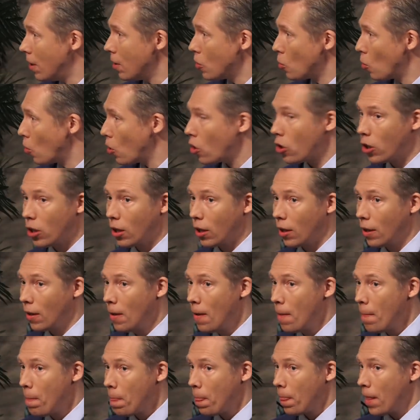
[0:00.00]
is working.
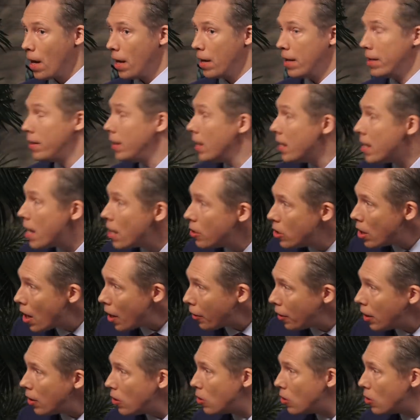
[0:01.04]
Yes. And it had nothing